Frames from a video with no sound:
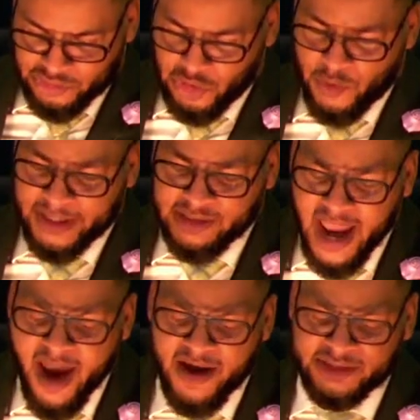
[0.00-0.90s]
to
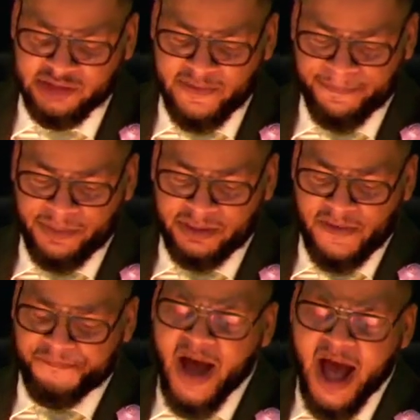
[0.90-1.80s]
encourage
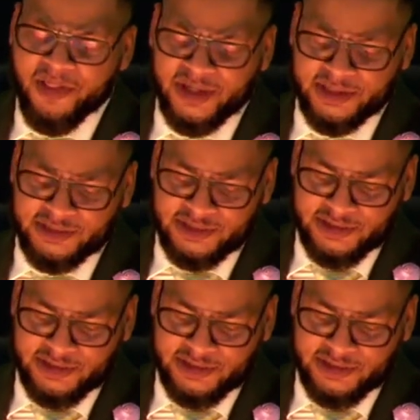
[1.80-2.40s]
the fathers